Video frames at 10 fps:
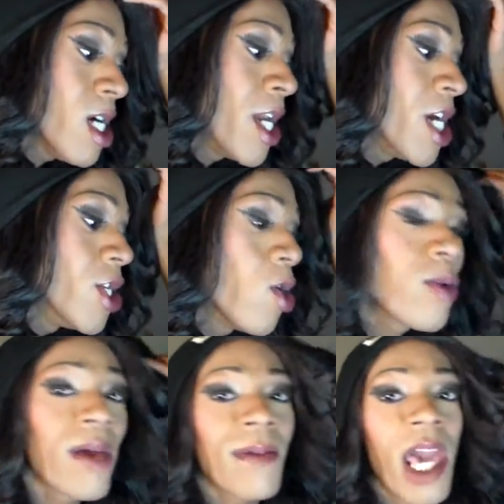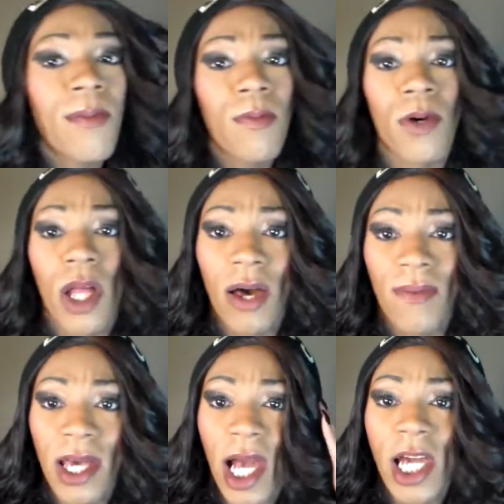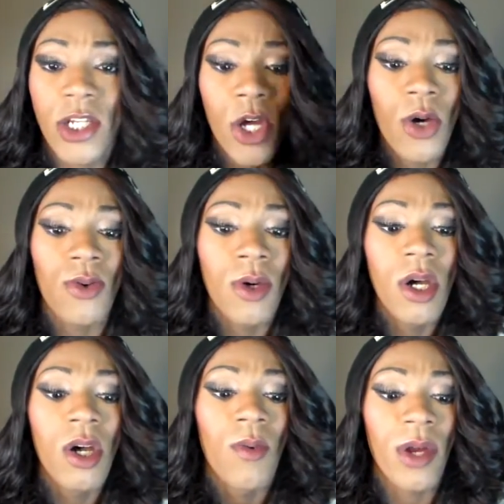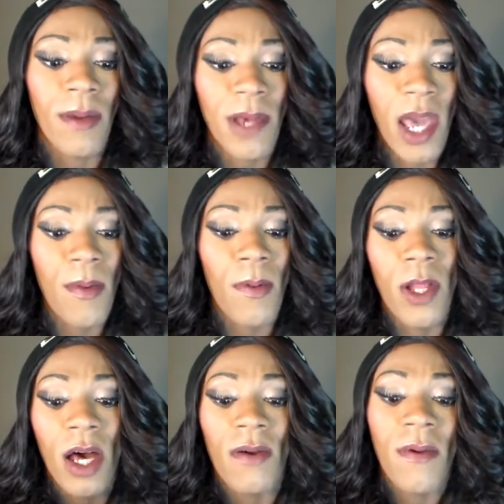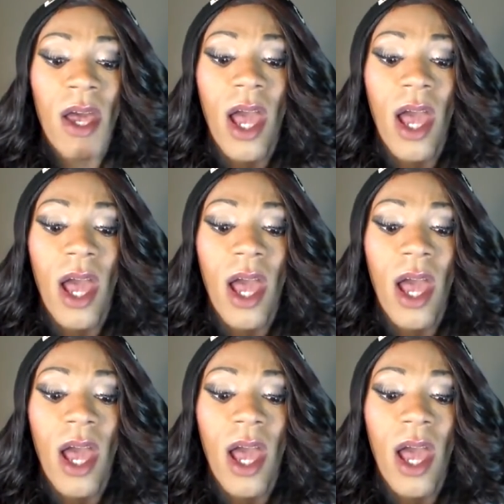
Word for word: and I know what I'm capable of, like, I know what I'm capable of.